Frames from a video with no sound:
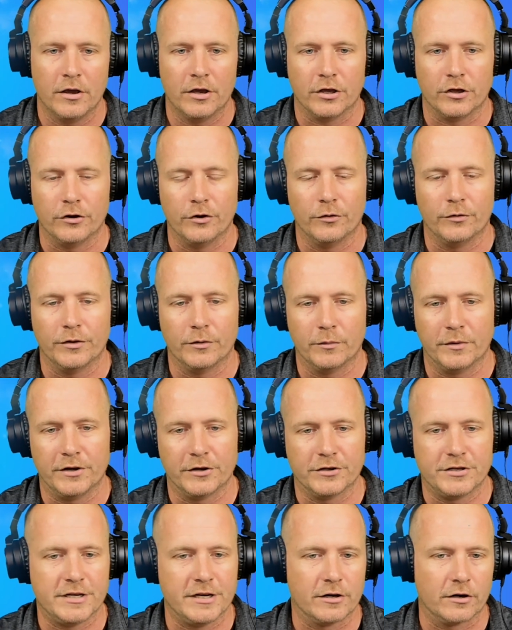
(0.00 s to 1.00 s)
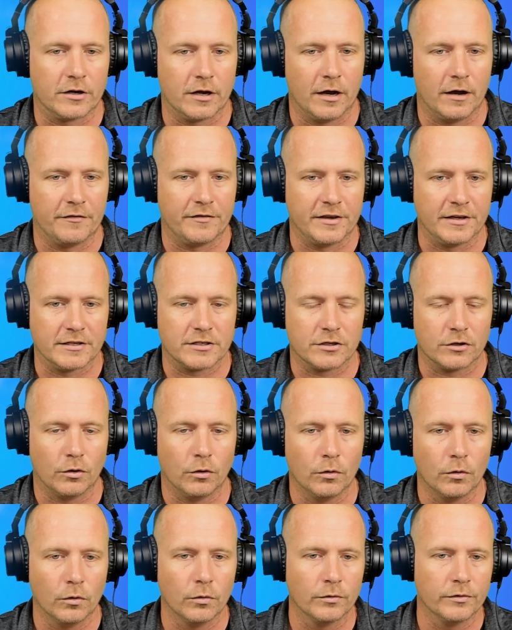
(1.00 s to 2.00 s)
You know that when your tea or coffee is
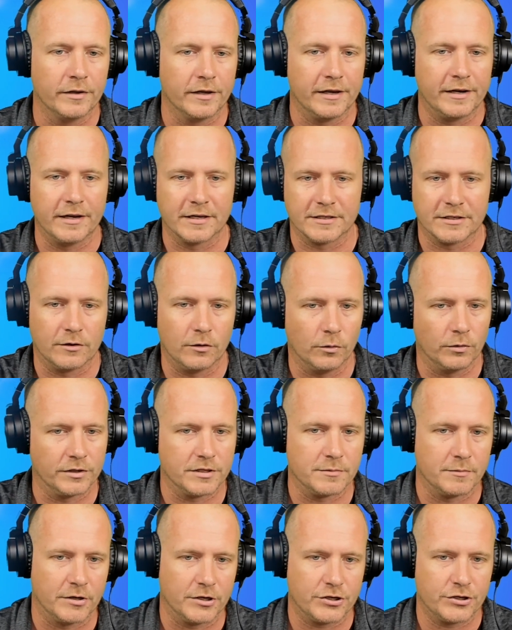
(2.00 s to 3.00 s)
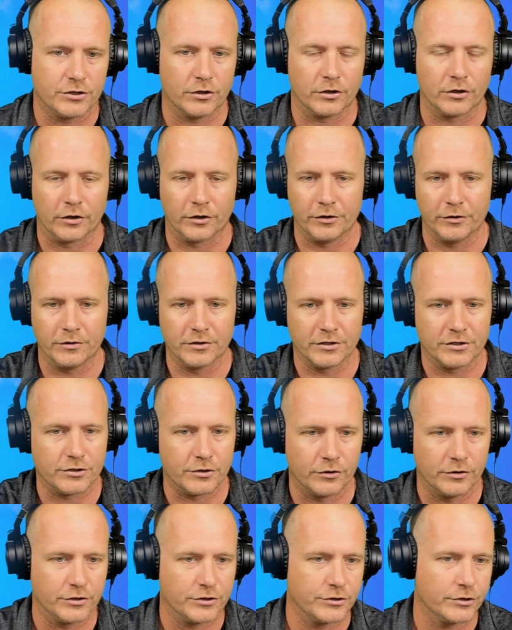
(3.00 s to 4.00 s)
cold, it doesn't hold as much sugar. You can
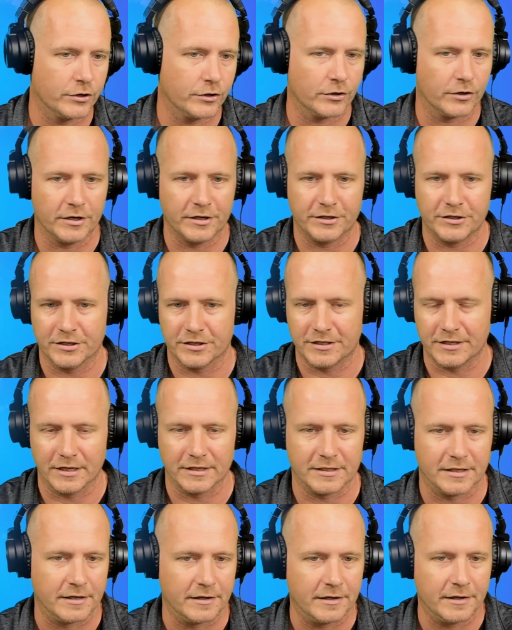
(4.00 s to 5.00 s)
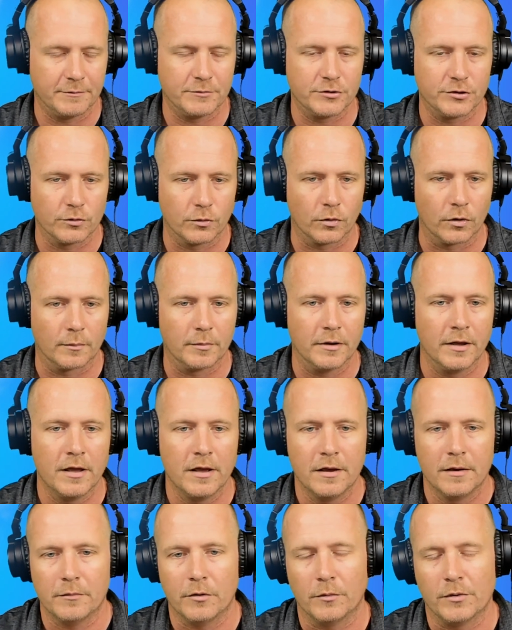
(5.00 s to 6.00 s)
stir the sugar, it just doesn't absorb.
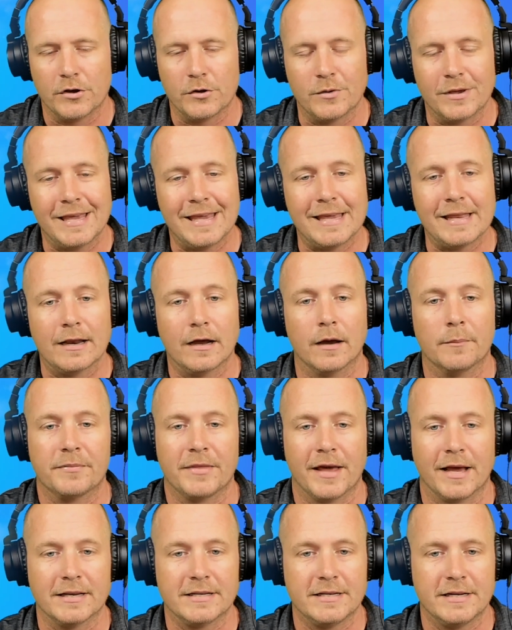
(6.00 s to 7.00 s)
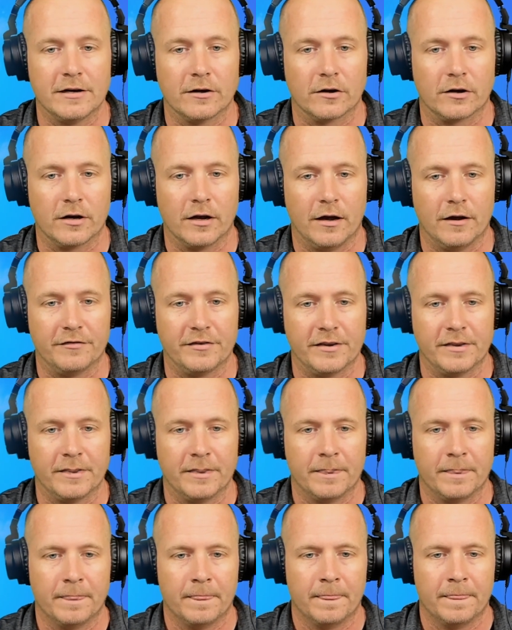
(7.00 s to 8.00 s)
But when you heat up that tea or coffee,
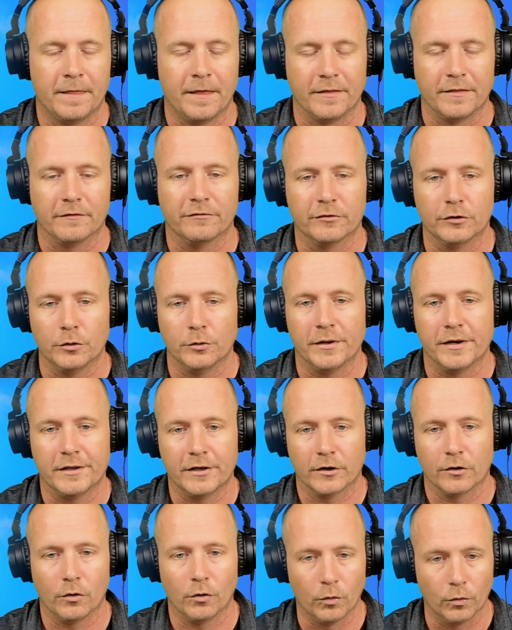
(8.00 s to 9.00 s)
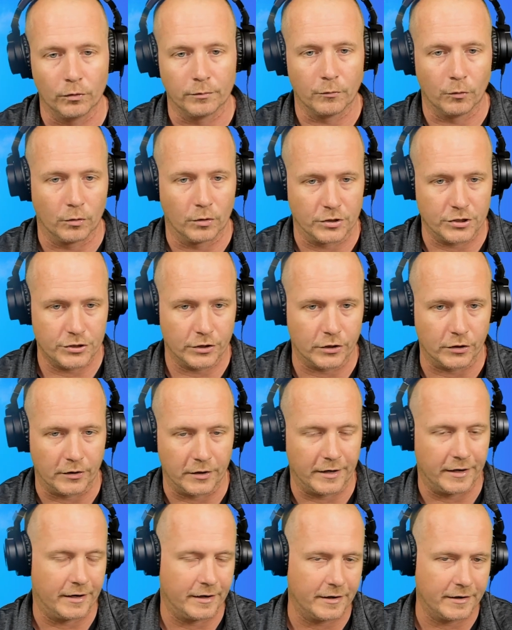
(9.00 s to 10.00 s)
then the fluid can hold more sugar
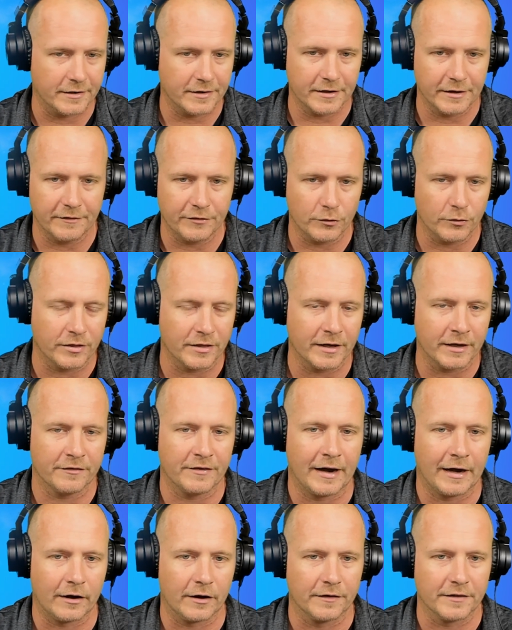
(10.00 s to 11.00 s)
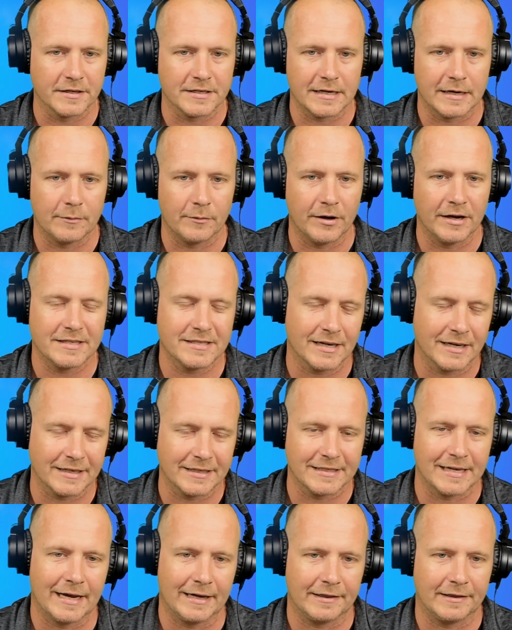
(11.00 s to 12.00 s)
in it. And if you think of air in the same way, it's not
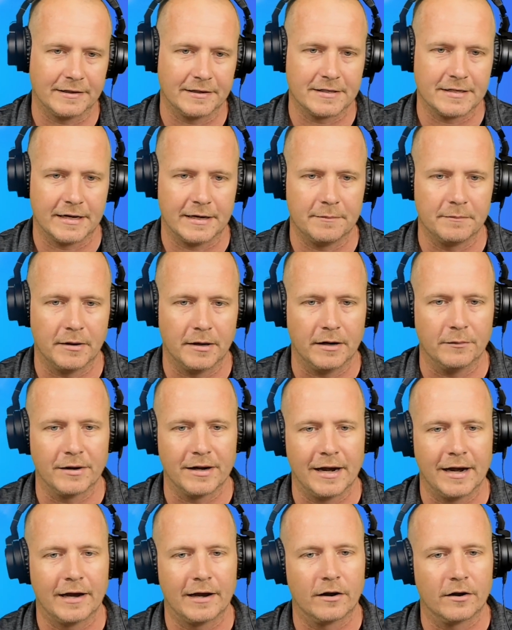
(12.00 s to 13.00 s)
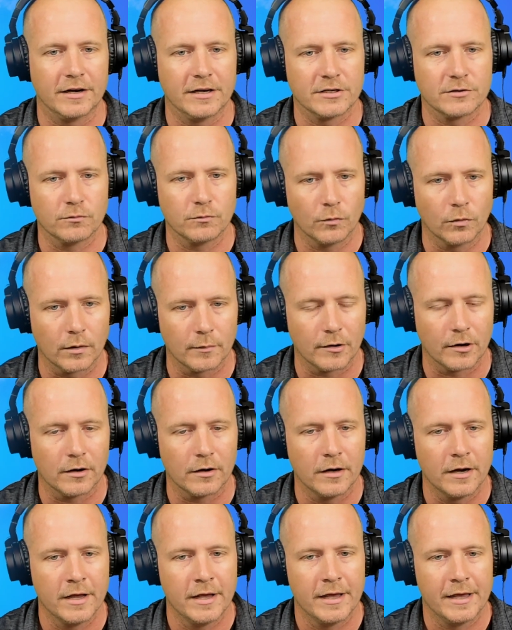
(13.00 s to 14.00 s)
exactly the same, but when air is
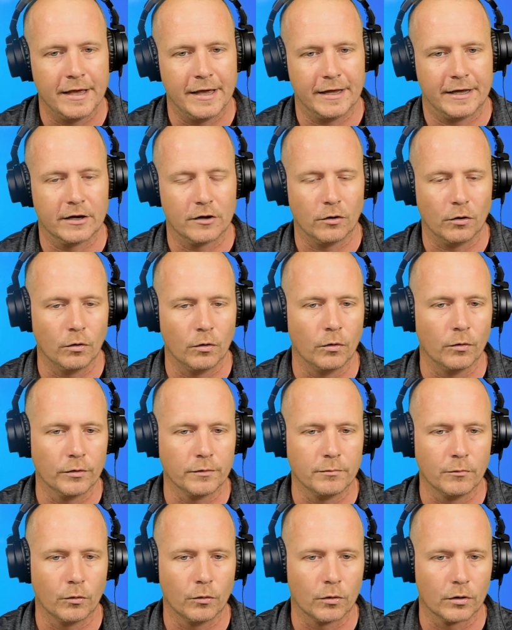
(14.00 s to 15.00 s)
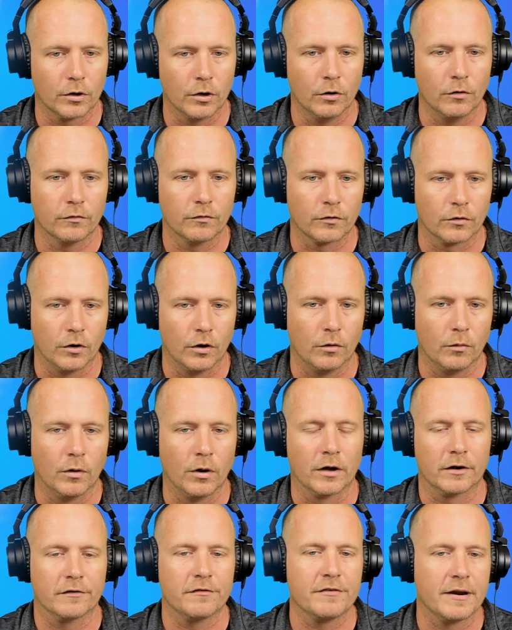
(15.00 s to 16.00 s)
warmer, it can hold more overall
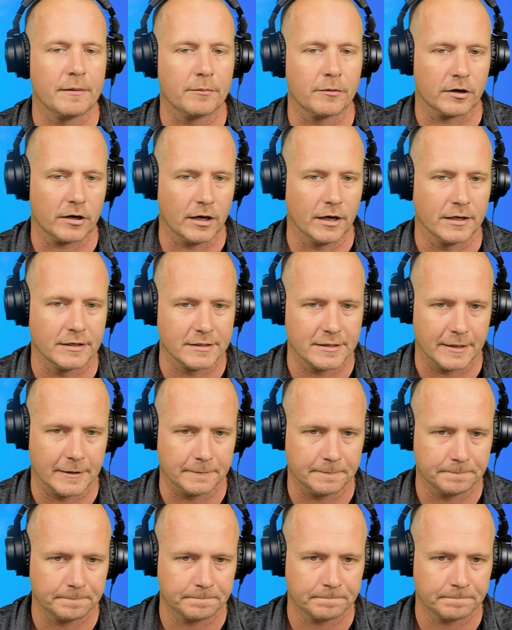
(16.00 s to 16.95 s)
water vapor content.